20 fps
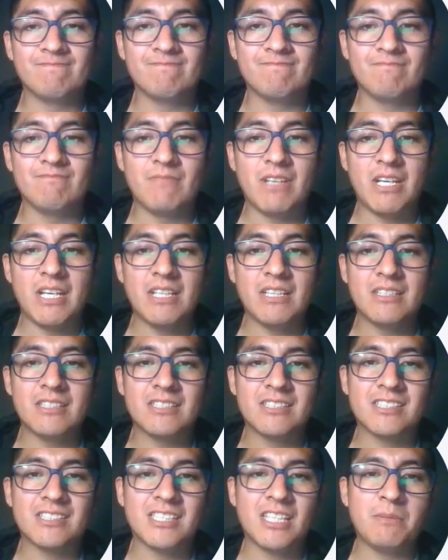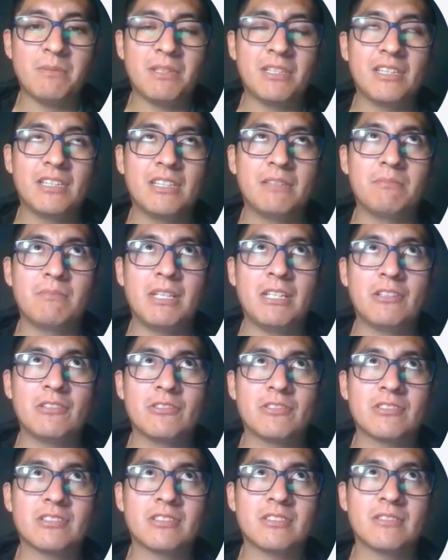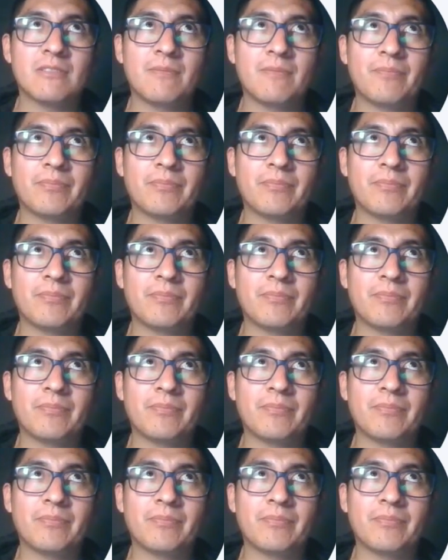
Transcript: made 7 minutes